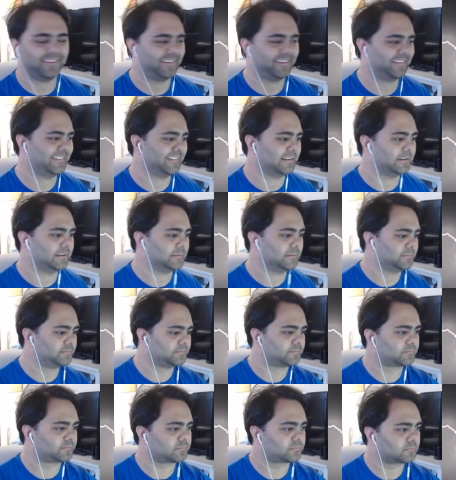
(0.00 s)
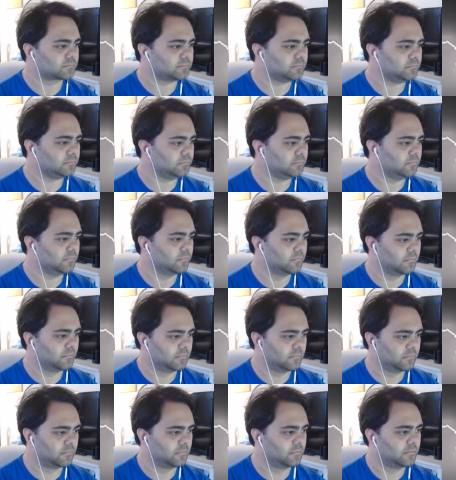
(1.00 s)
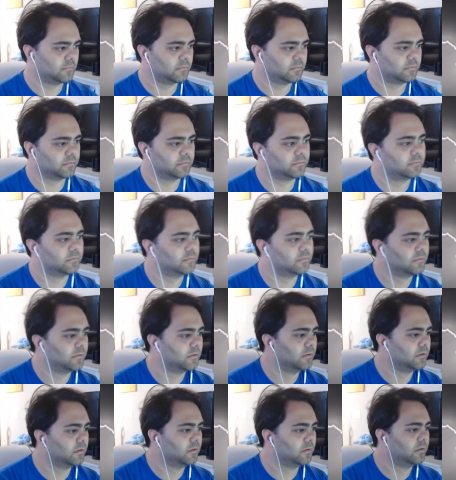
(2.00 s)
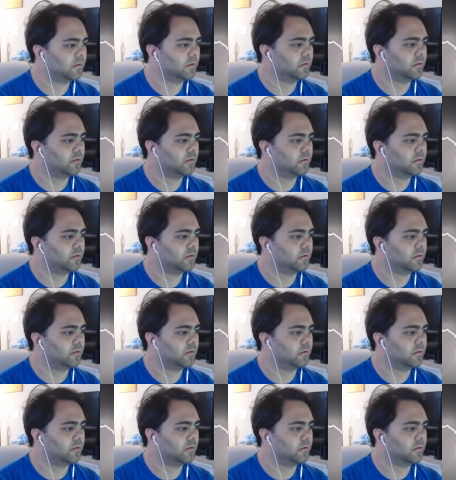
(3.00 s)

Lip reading: No one is speaking in this clip.